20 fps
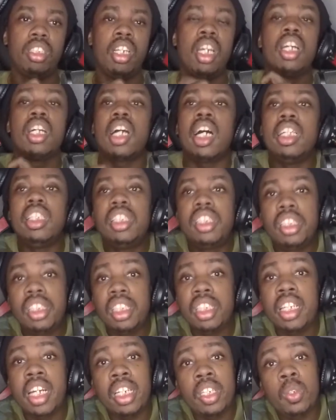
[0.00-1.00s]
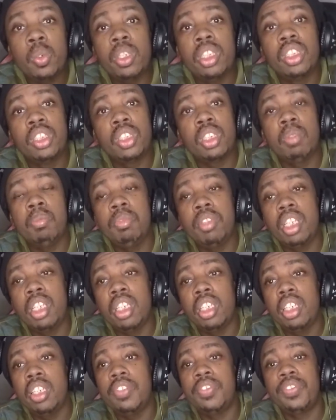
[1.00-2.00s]
Consider doing
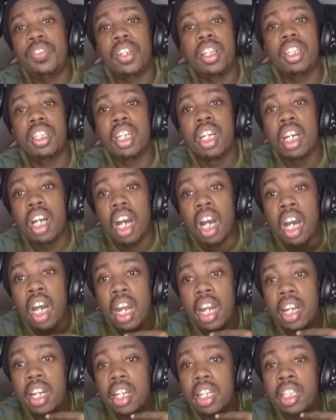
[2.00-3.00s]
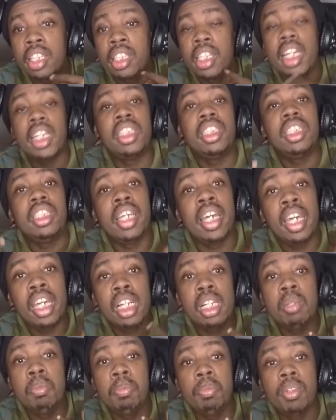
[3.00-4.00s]
something different or getting
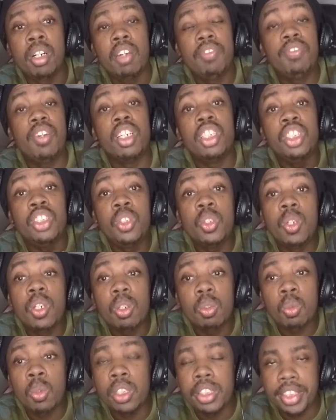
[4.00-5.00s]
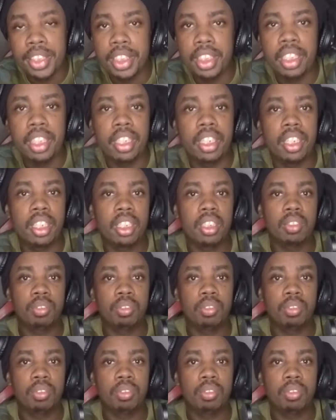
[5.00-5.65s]
help for your own sake.